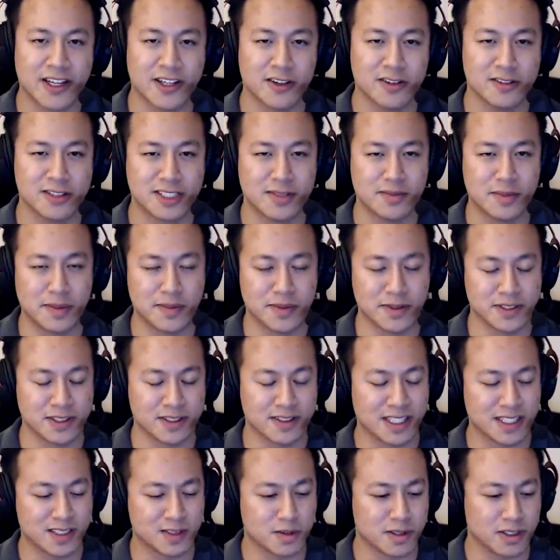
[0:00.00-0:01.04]
I know some people
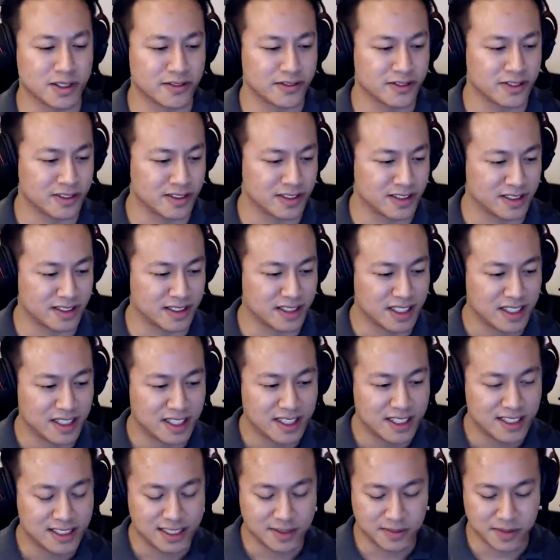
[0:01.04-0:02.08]
don't like Twitter for
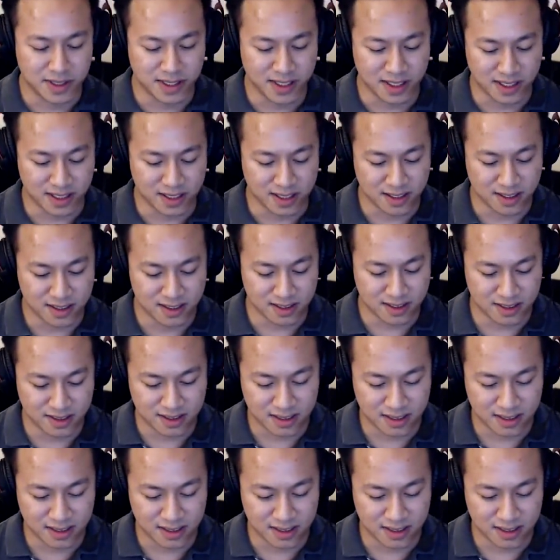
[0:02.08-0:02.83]
some of the